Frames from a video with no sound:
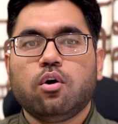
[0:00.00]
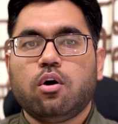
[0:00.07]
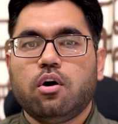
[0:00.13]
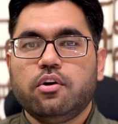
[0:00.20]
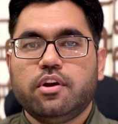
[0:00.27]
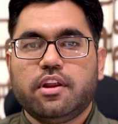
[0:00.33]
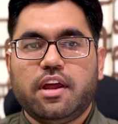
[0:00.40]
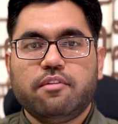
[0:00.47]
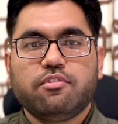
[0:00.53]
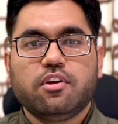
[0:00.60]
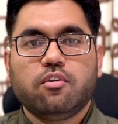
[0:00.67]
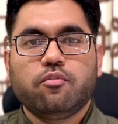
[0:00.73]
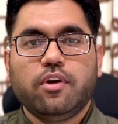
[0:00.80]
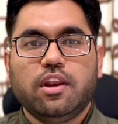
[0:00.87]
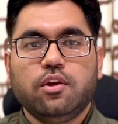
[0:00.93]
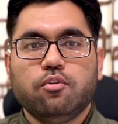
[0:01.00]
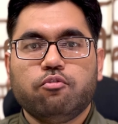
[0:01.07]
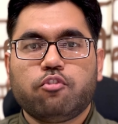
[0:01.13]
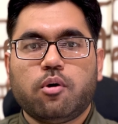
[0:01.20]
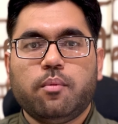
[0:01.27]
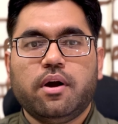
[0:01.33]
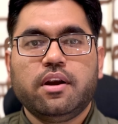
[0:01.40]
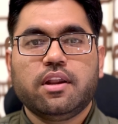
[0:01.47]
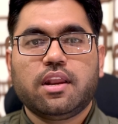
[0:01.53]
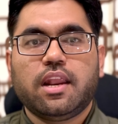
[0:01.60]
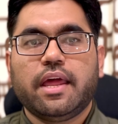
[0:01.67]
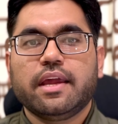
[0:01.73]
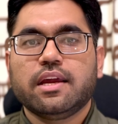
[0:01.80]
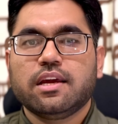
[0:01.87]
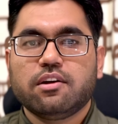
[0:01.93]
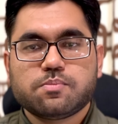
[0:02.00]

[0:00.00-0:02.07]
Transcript: or derive their value from underlying